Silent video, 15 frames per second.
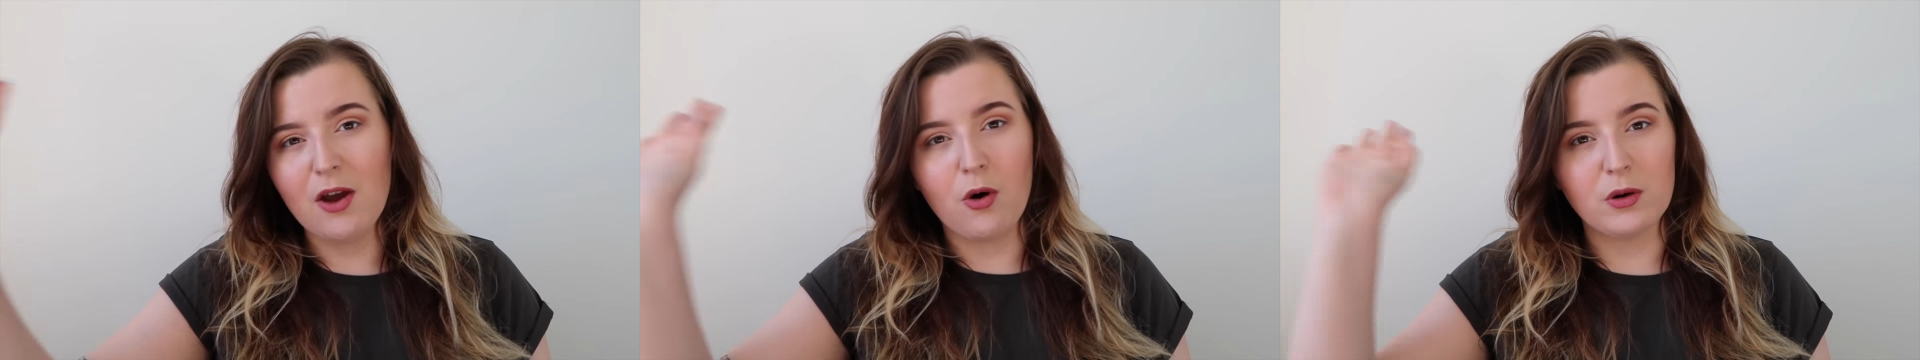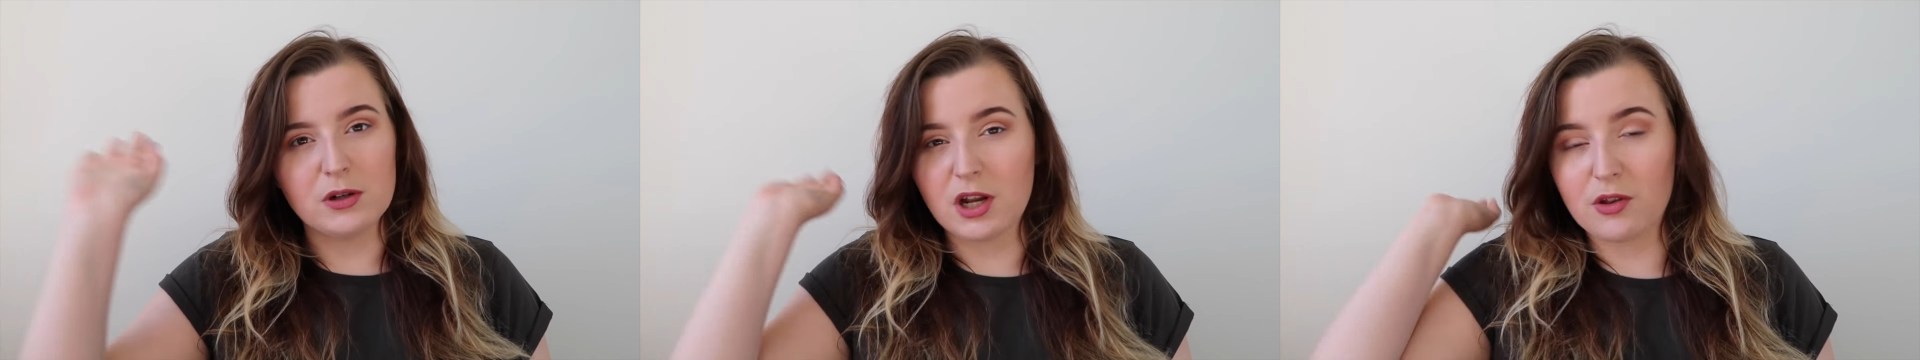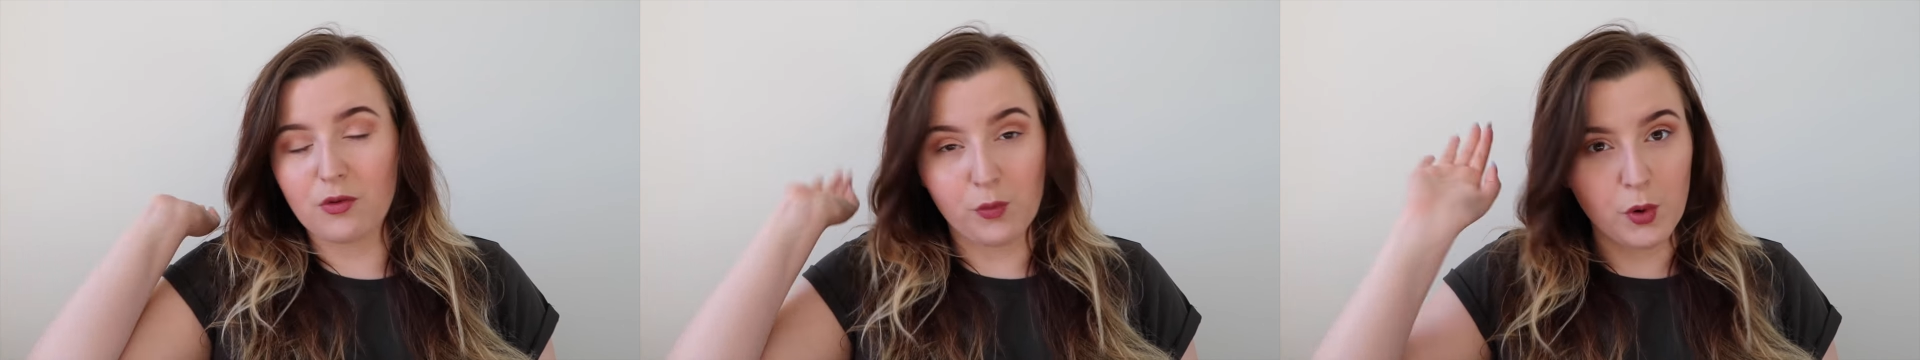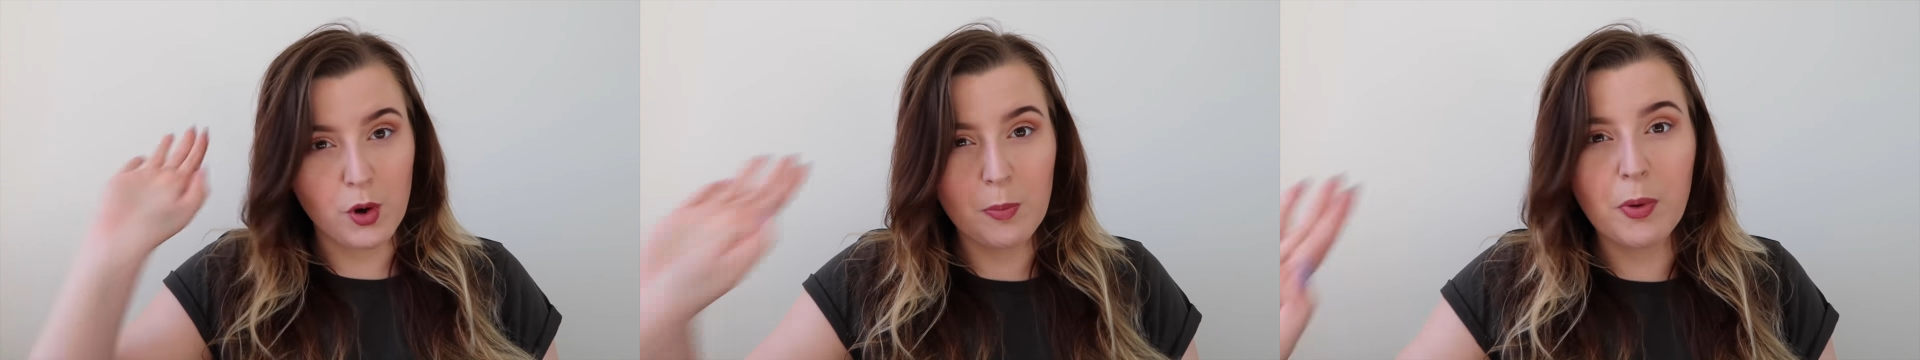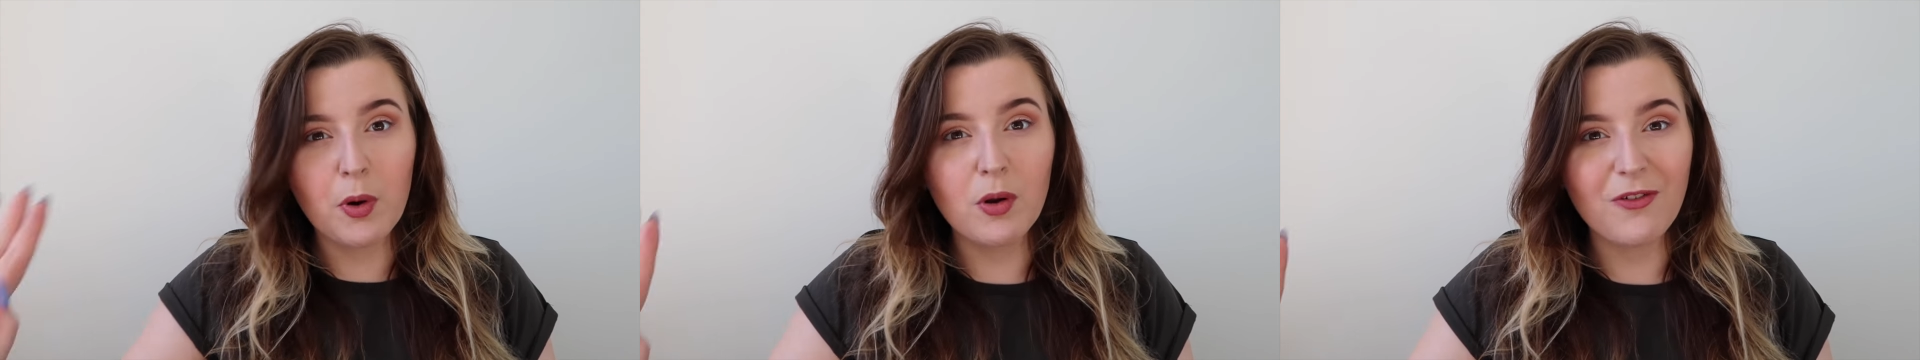or just a
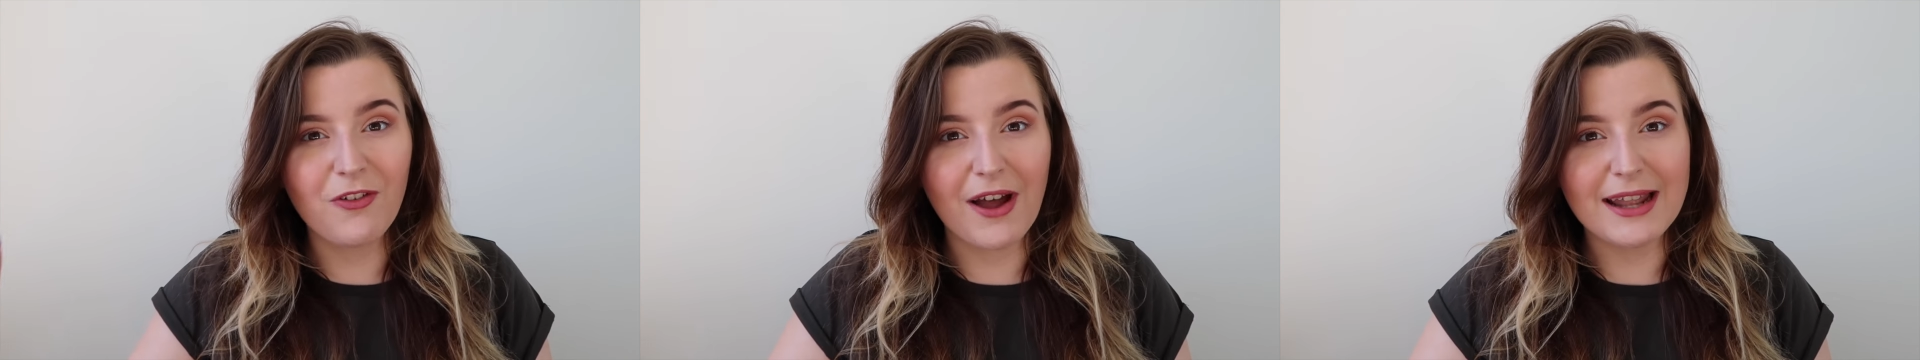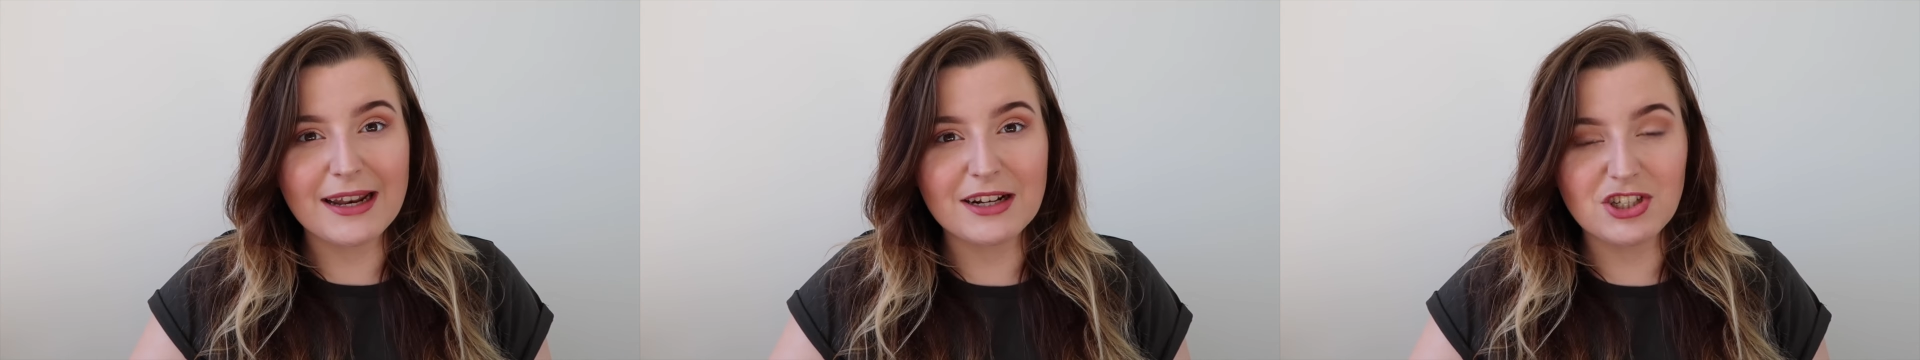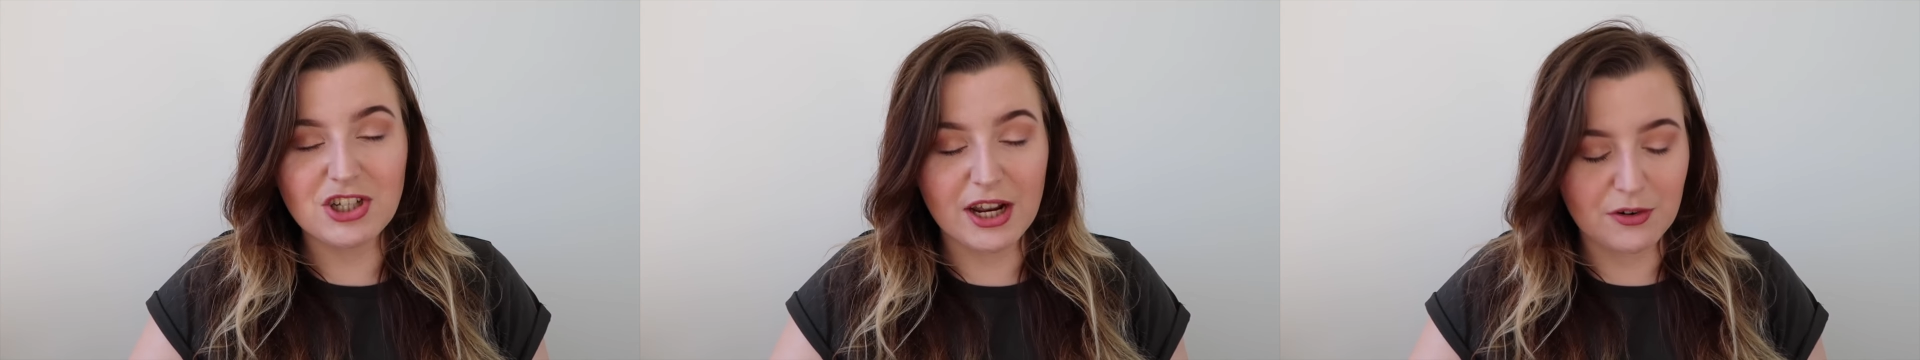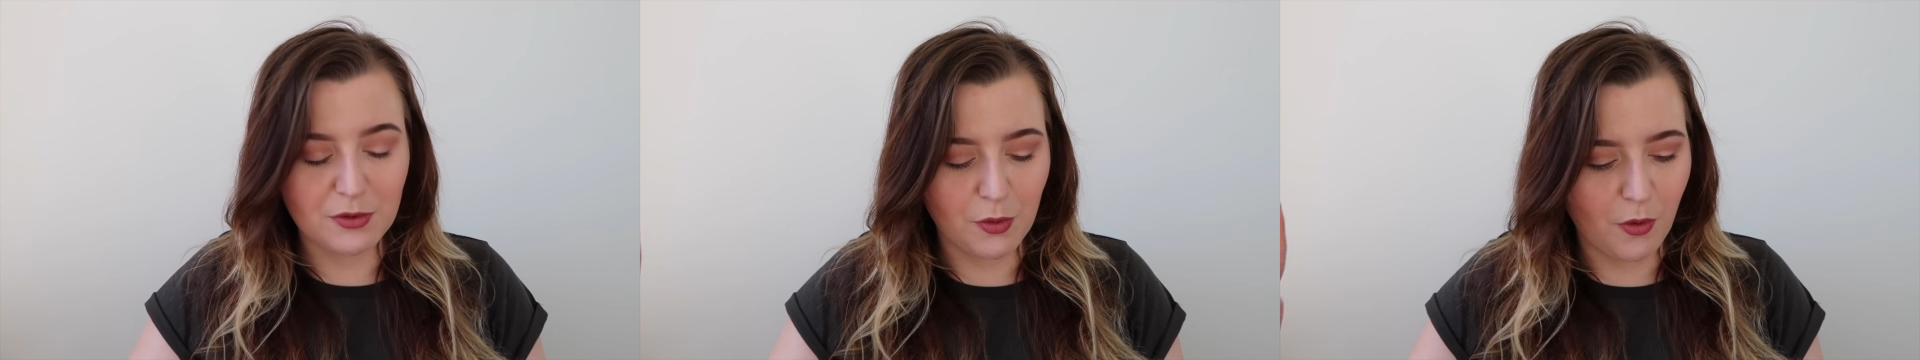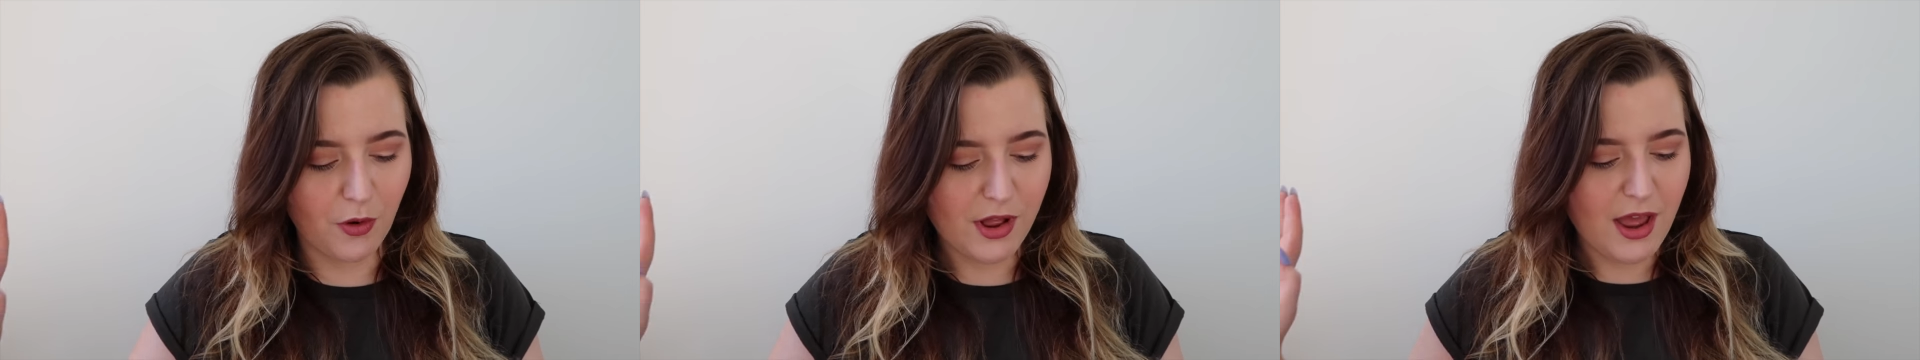RuPaul fan in
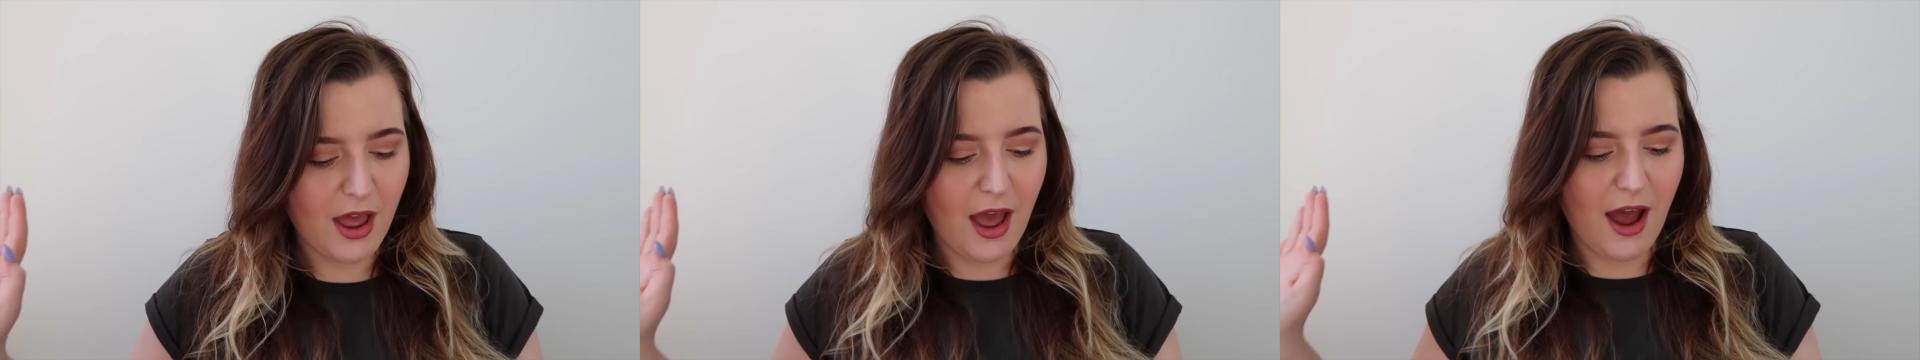general,